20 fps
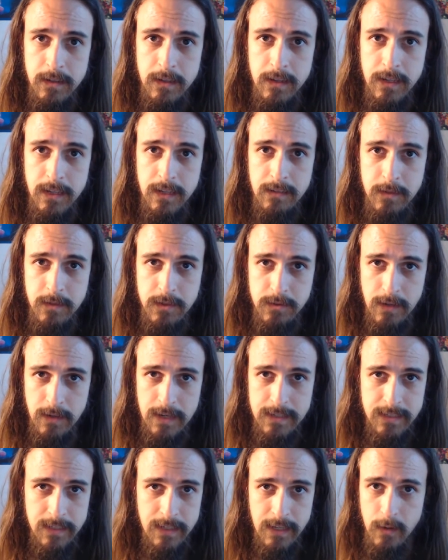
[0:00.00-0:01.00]
and
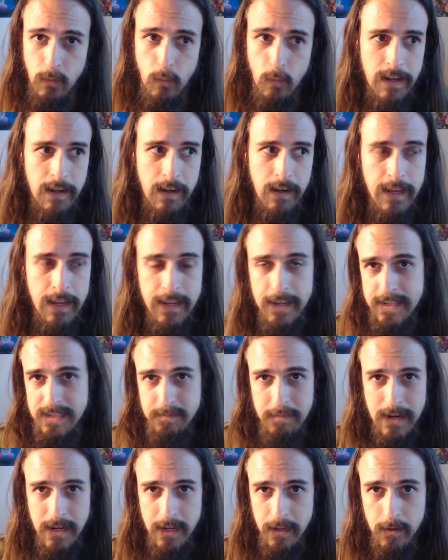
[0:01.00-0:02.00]
visualizing like a white light
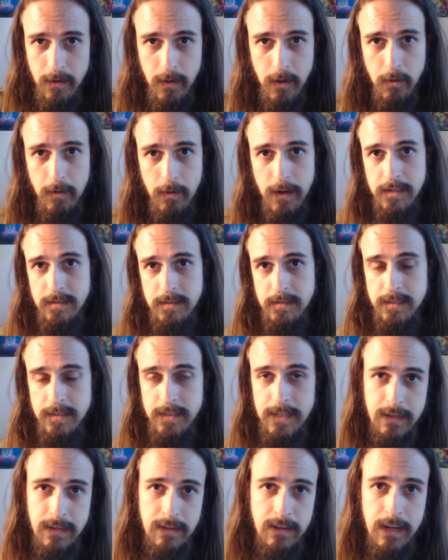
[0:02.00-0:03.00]
expanding in all directions, and
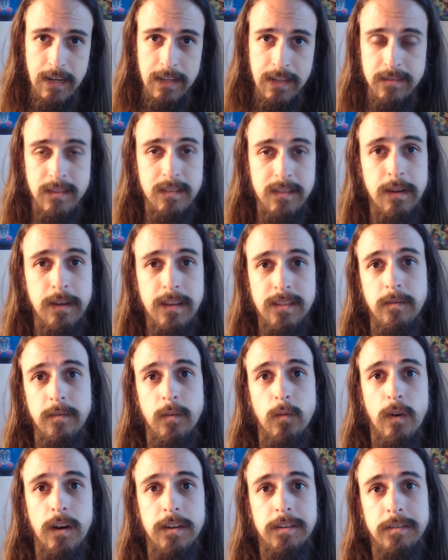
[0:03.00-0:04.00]
that can cleanse the space if you
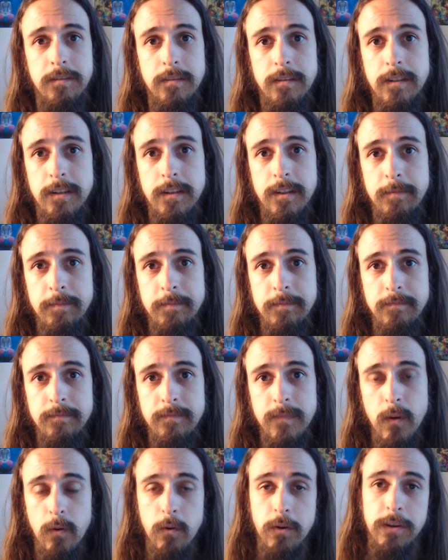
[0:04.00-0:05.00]
want to.
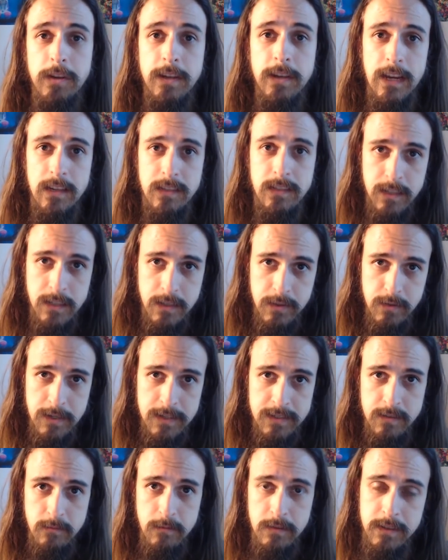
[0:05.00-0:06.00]
Or you can actually address
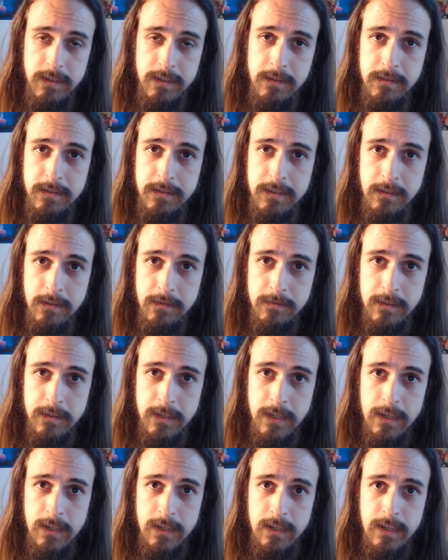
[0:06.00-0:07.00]
it within yourself
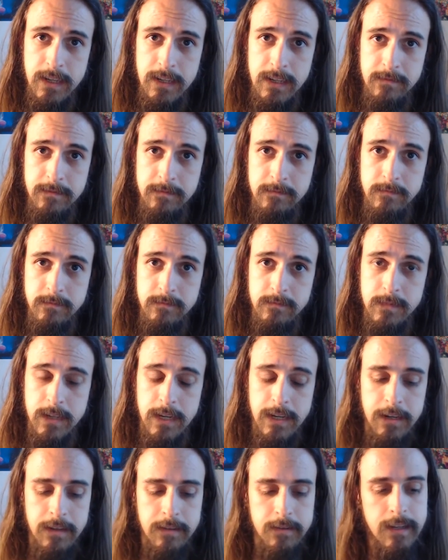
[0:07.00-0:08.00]
and
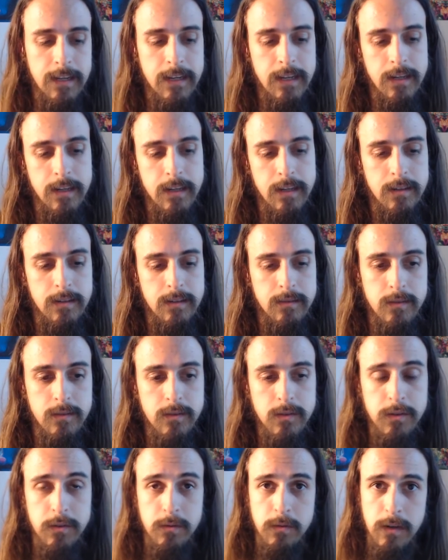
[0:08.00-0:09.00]
kind of
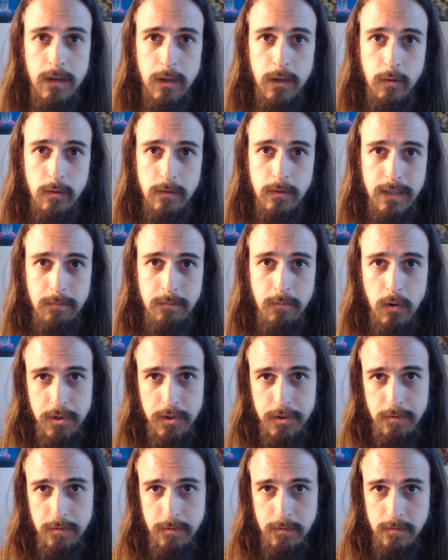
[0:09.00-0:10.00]
do a little
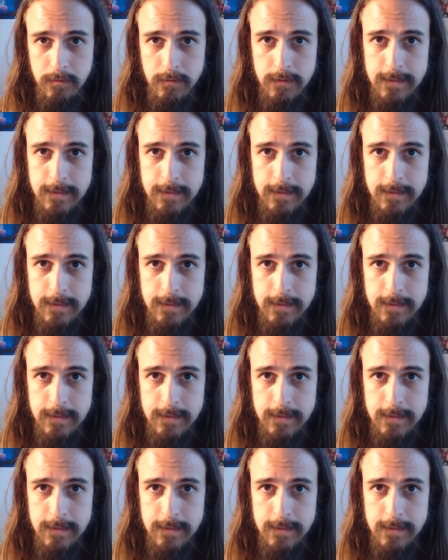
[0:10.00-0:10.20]
emotional